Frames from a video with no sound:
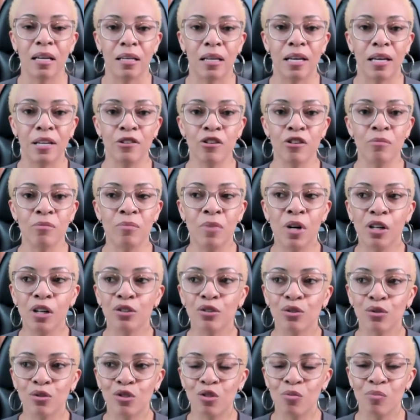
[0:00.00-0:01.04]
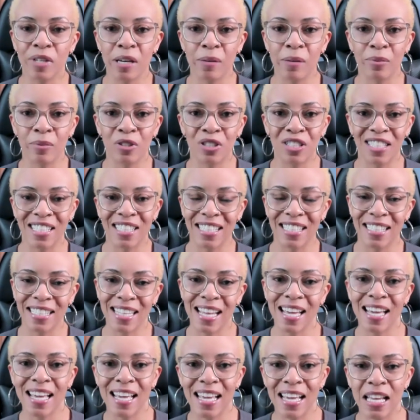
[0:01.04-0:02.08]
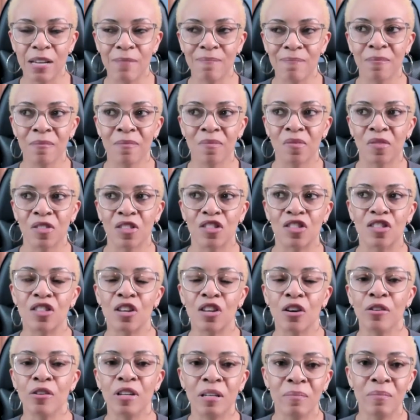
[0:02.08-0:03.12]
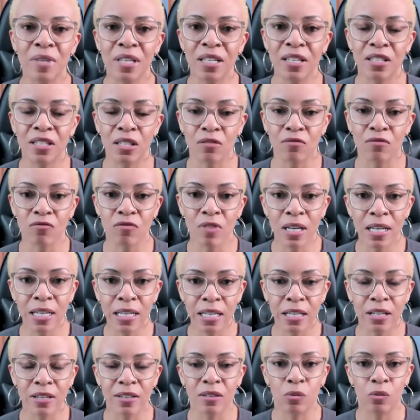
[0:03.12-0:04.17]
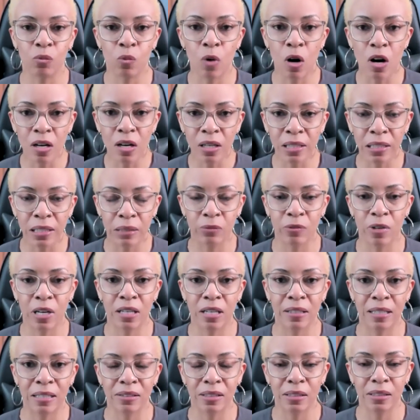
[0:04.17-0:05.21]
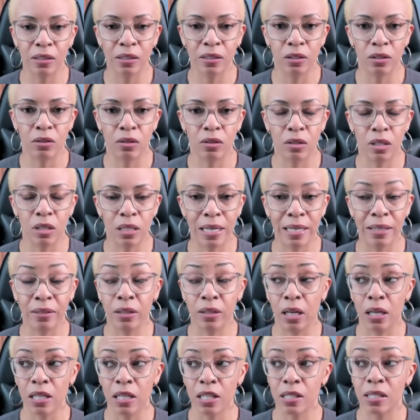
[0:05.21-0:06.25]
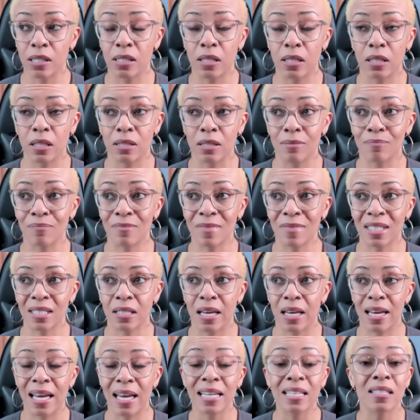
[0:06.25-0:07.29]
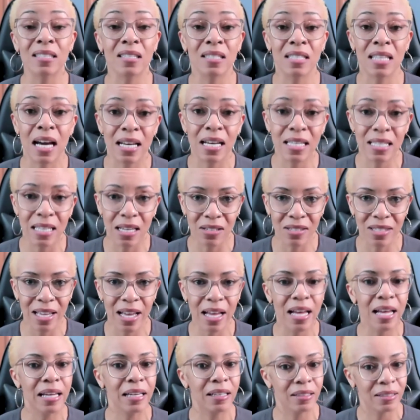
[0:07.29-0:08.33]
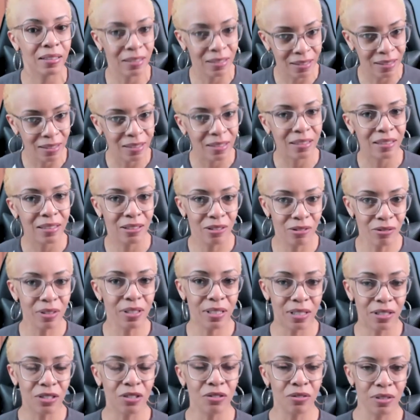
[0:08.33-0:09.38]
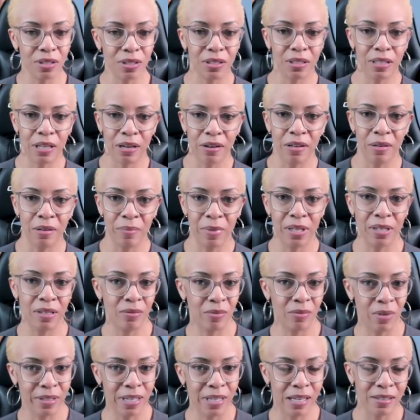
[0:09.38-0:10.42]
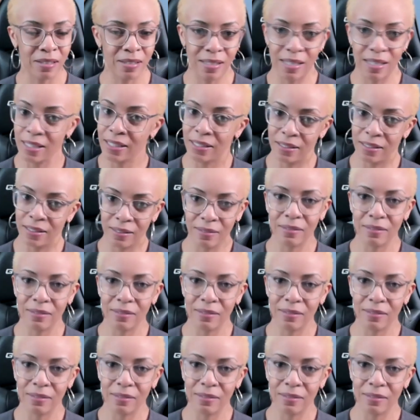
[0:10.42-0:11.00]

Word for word: and your muscles to be able to sustain 30 minutes of running or walking around out you know uh, exercise outside you can get you a good 30 minute workout session